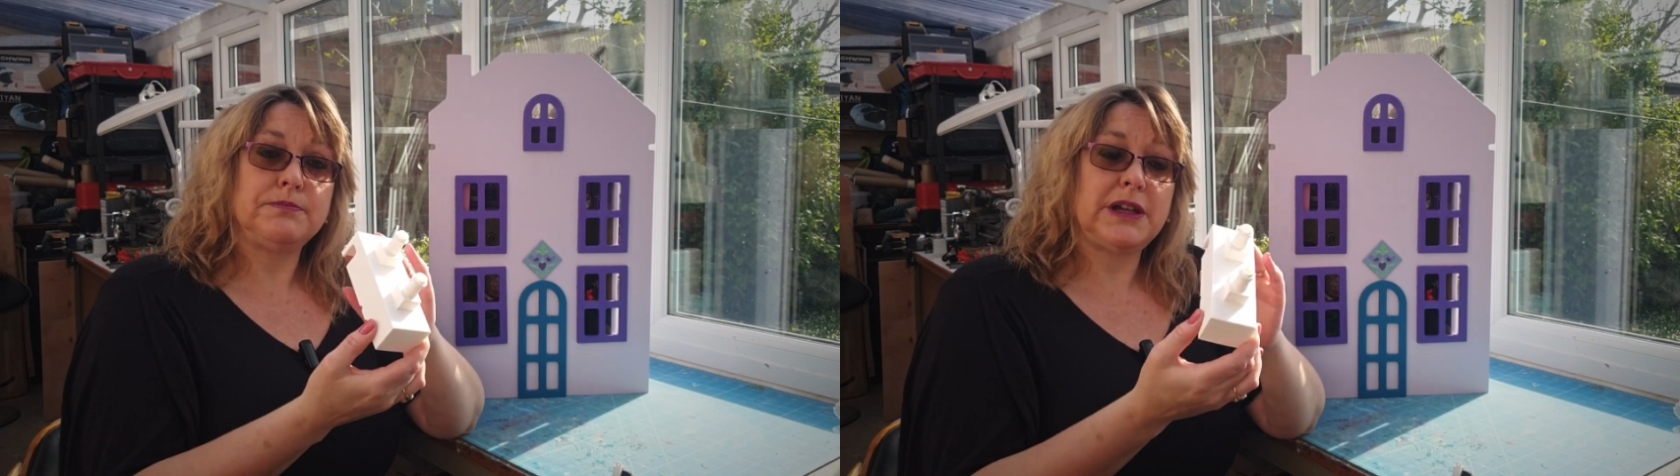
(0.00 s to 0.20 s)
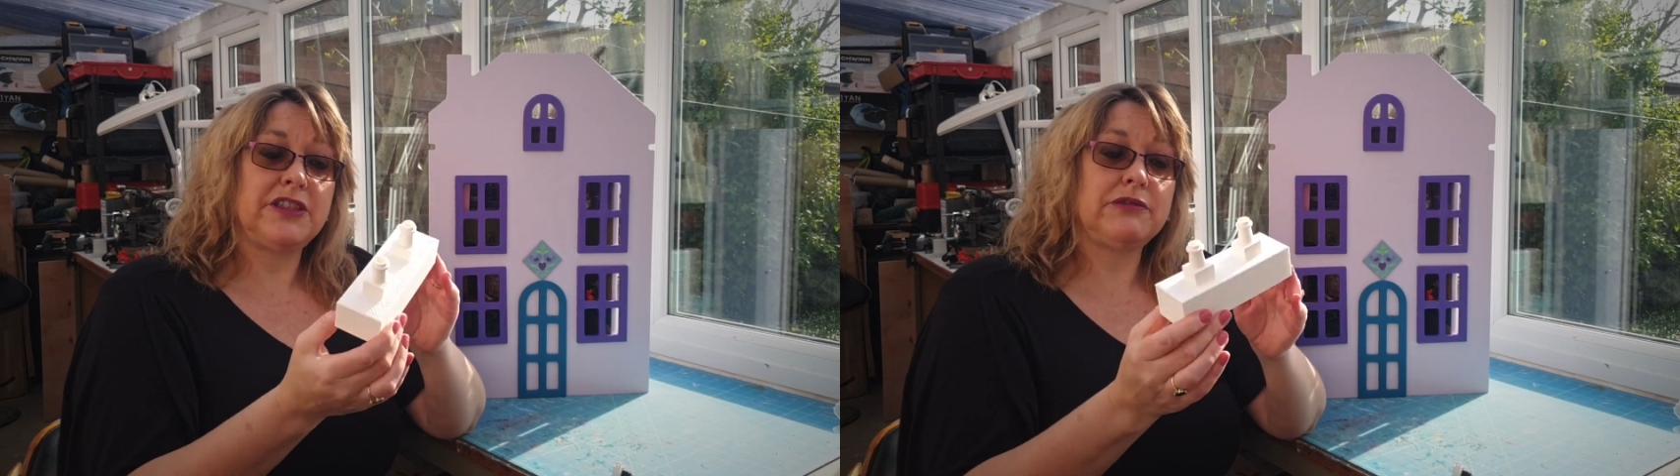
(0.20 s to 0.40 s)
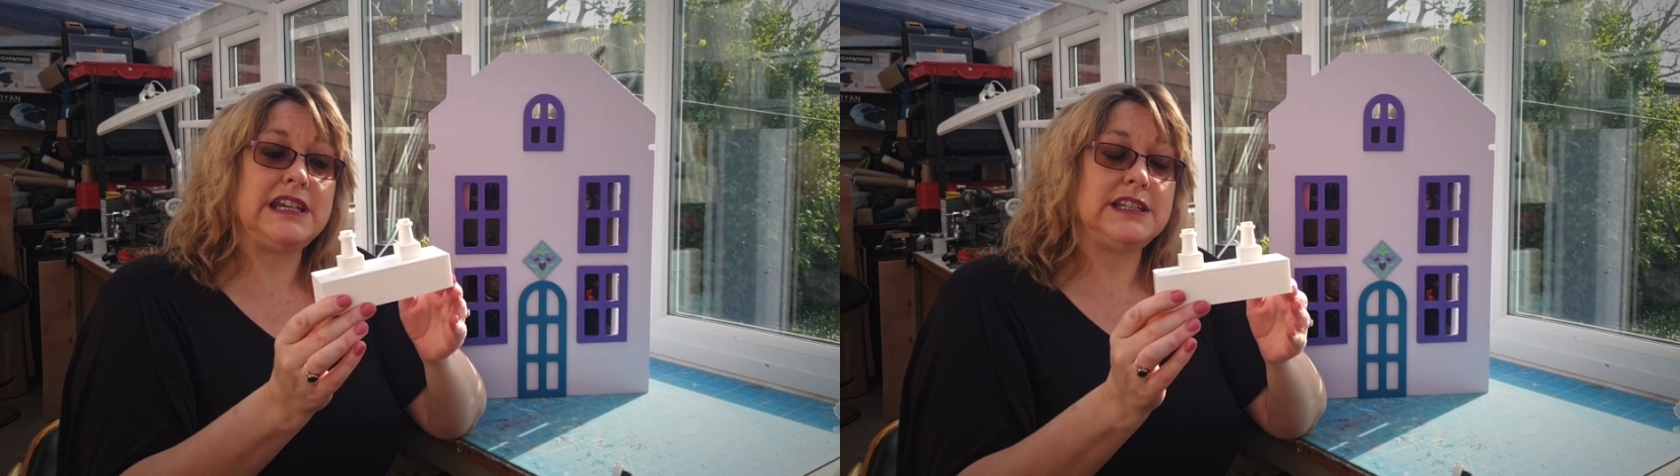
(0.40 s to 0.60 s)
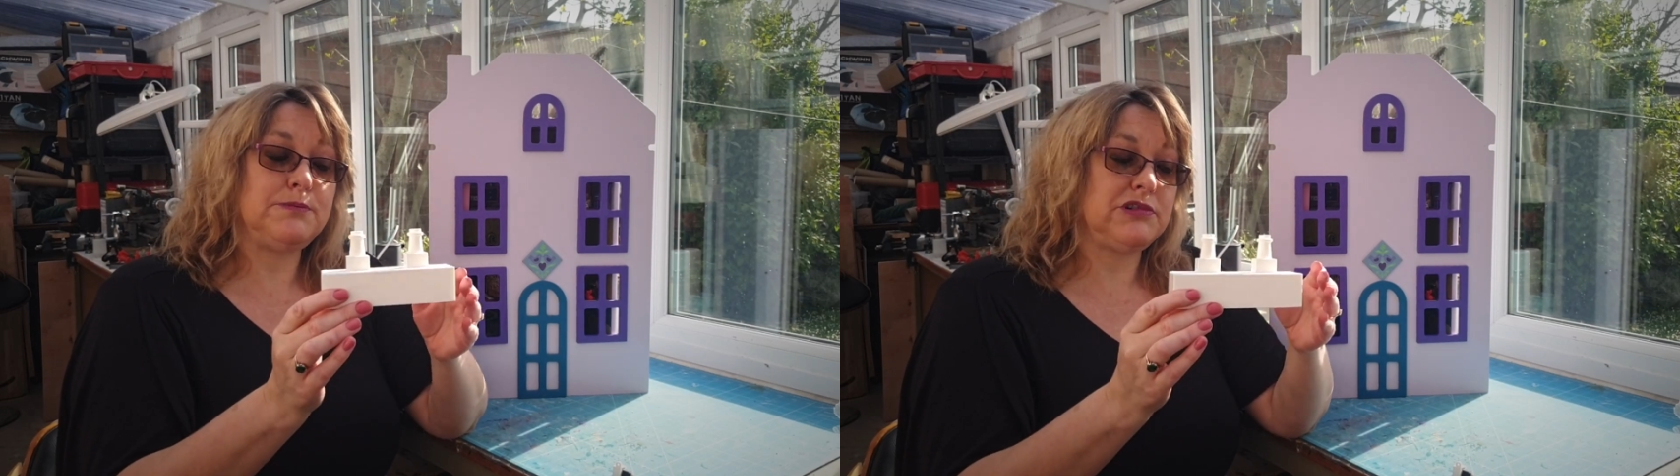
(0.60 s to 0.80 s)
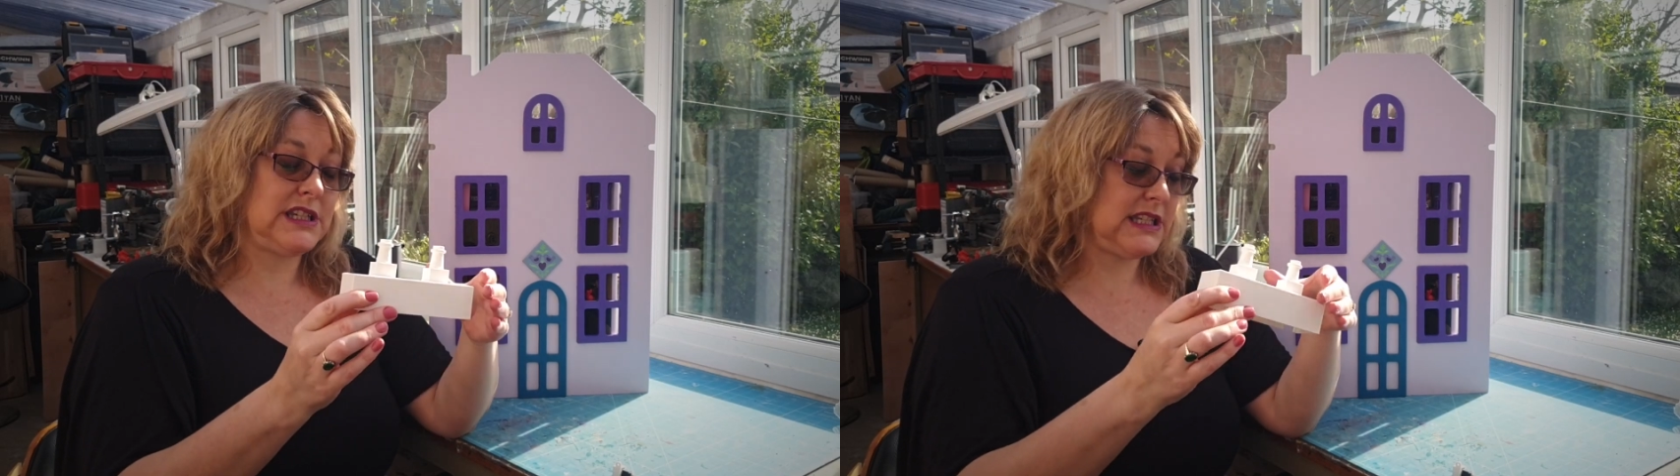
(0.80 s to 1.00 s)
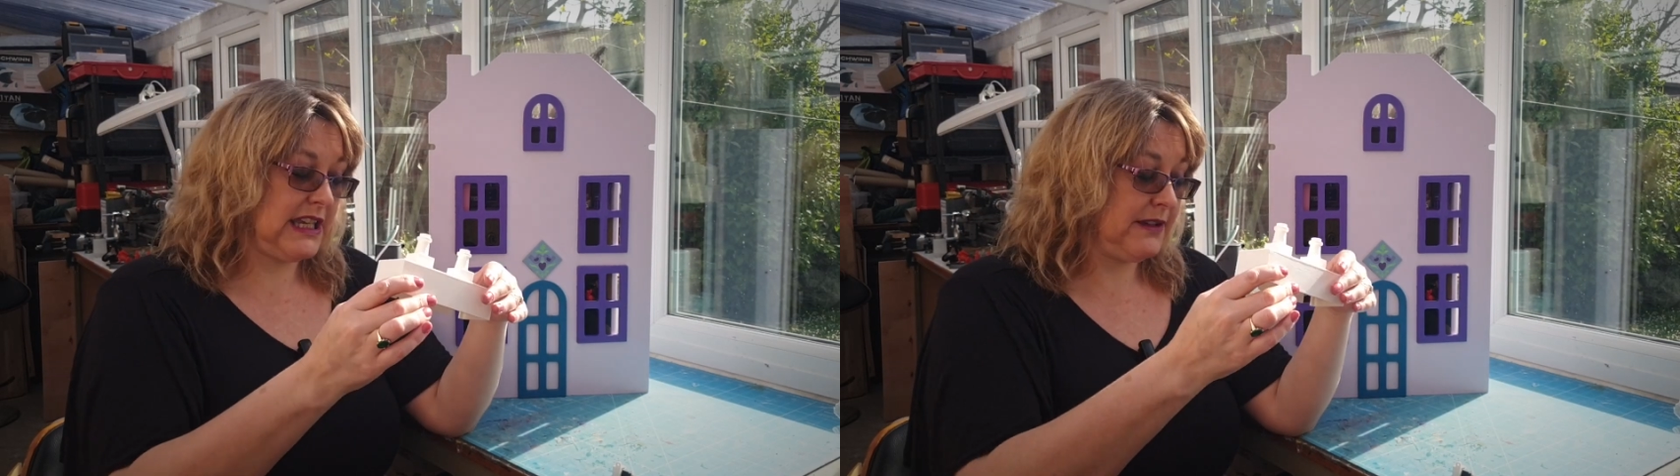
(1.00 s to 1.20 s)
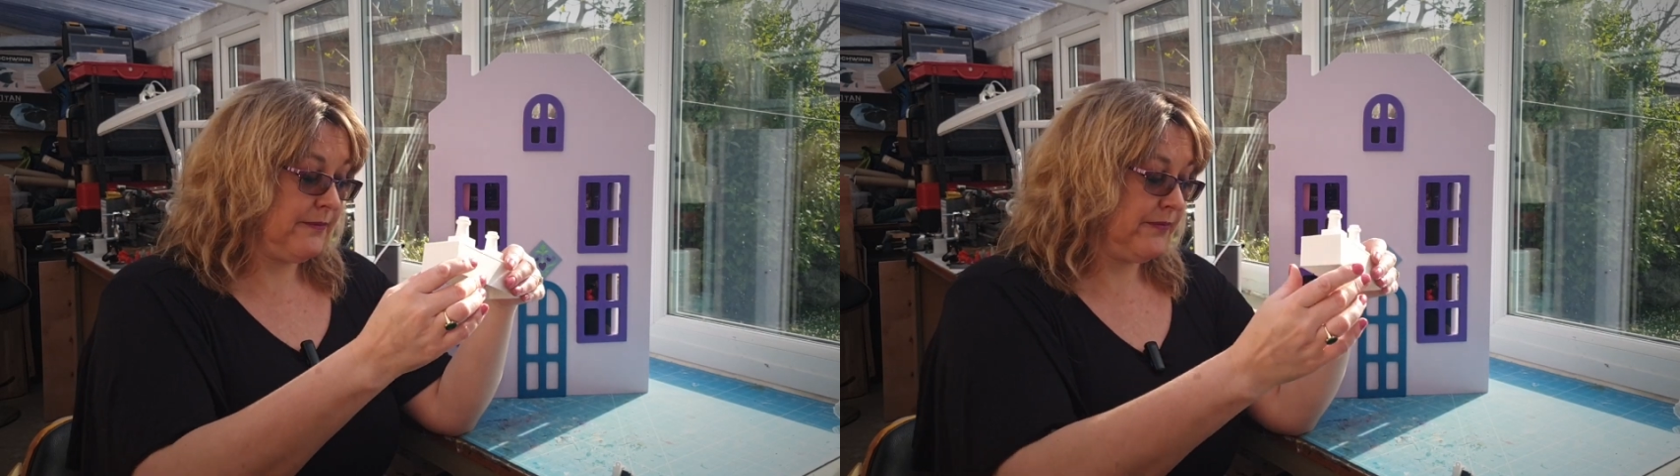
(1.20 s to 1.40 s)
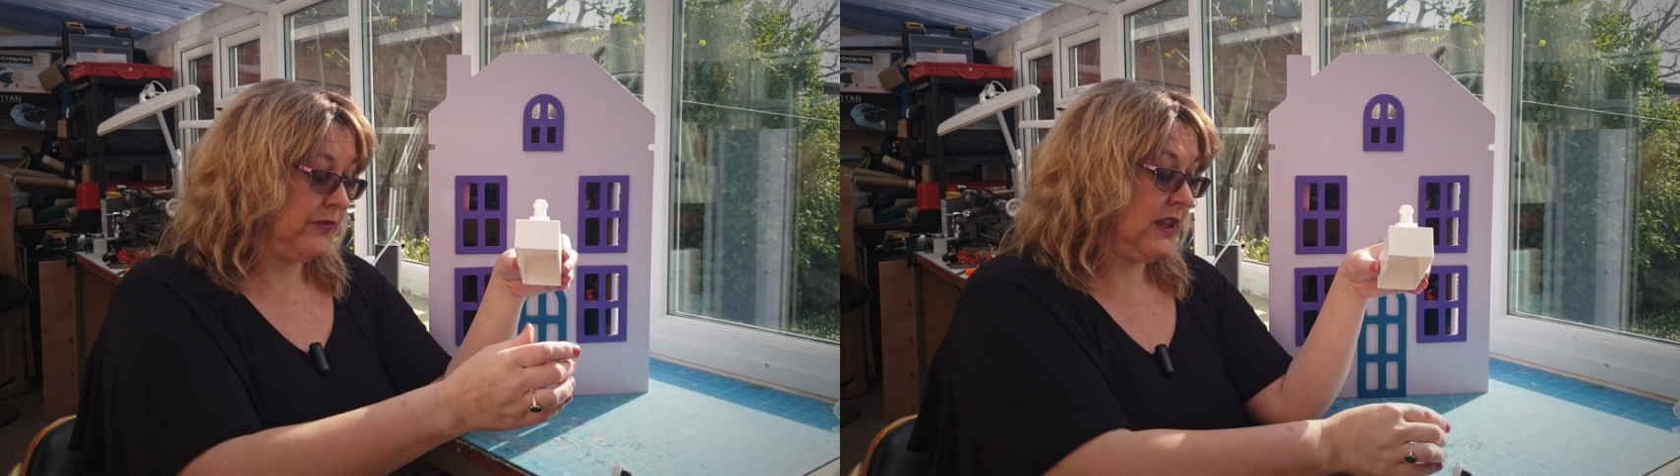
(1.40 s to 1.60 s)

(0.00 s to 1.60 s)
by 3D printing,